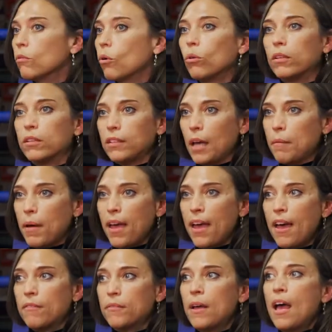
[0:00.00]
all the time.
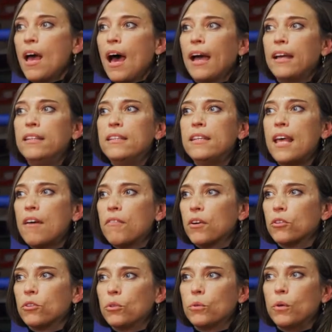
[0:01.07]
I never
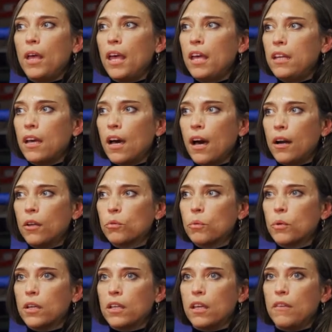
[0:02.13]
do any
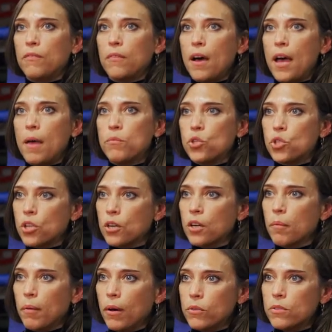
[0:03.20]
artwork if I'm sure
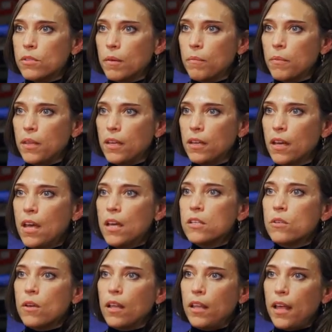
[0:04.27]
about something.
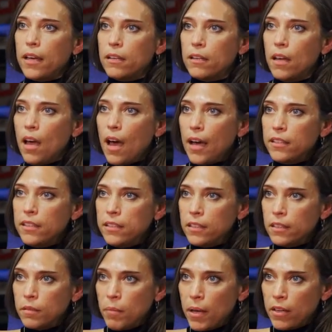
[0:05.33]
So I think
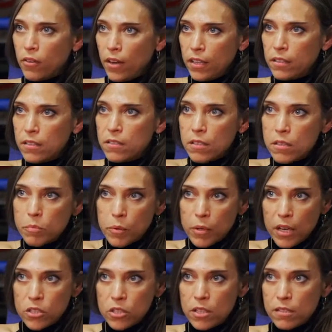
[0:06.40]
that my greatest
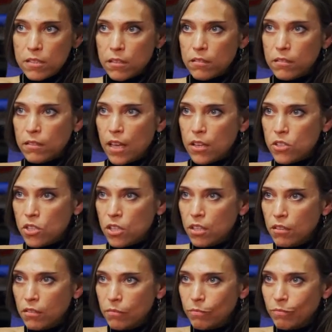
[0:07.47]
inspiration is a
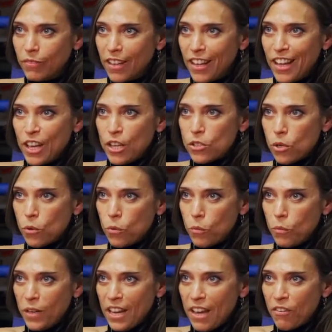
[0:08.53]
tension. So
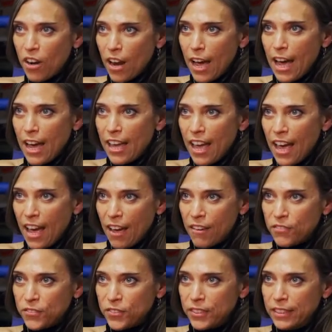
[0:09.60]
whenever I
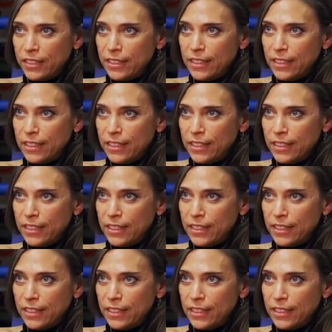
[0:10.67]
have